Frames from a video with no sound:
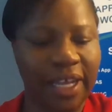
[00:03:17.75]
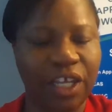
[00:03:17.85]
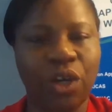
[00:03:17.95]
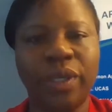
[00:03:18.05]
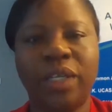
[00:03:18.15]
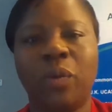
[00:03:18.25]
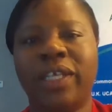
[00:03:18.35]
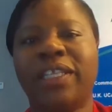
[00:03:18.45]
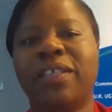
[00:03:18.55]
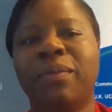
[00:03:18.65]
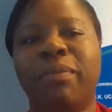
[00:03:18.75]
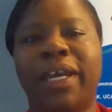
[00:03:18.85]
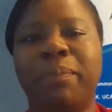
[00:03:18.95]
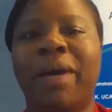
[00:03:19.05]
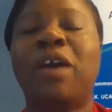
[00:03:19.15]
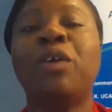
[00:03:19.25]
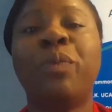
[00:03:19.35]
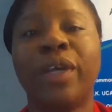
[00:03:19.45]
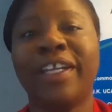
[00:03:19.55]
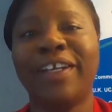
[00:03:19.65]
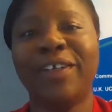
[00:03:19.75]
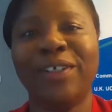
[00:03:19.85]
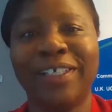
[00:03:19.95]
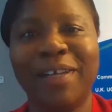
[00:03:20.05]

going with my PowerPoint here